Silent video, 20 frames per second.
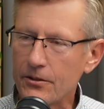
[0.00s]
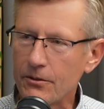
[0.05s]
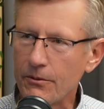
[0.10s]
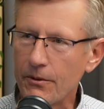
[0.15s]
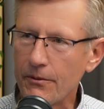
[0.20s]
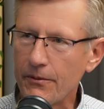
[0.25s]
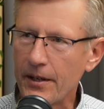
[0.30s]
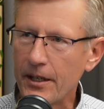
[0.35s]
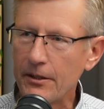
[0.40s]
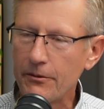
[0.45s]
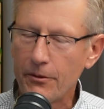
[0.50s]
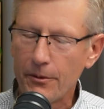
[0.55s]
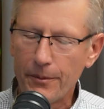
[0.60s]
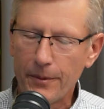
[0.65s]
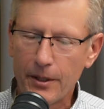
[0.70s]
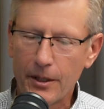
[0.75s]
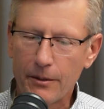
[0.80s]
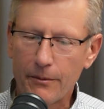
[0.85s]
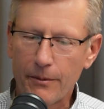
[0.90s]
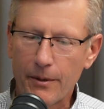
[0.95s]
we're very
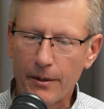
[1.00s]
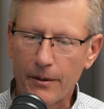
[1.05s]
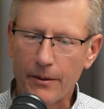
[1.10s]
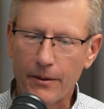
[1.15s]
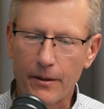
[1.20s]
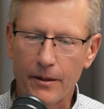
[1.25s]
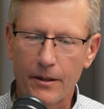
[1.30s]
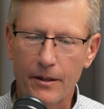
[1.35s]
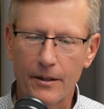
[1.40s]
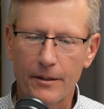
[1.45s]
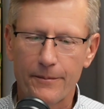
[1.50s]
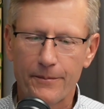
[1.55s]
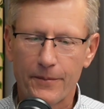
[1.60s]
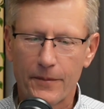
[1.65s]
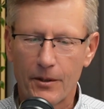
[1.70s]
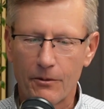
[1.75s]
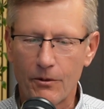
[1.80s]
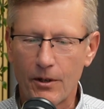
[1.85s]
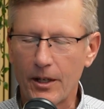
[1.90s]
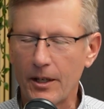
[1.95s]
familiar with
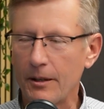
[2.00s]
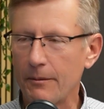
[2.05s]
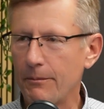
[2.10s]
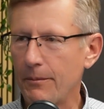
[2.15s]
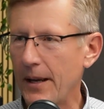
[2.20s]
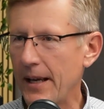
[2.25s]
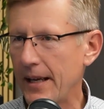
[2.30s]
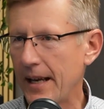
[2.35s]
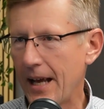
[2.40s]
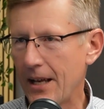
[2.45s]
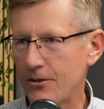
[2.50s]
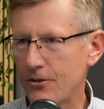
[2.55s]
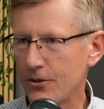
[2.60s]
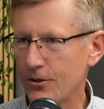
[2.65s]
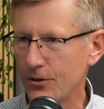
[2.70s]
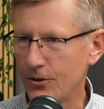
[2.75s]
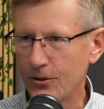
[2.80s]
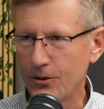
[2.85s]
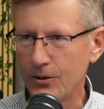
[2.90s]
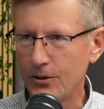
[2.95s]
running paid ads on
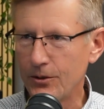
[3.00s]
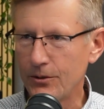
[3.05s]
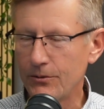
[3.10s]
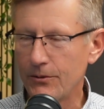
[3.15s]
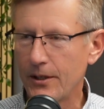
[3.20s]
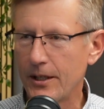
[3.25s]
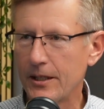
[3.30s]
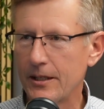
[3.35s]
Google, right?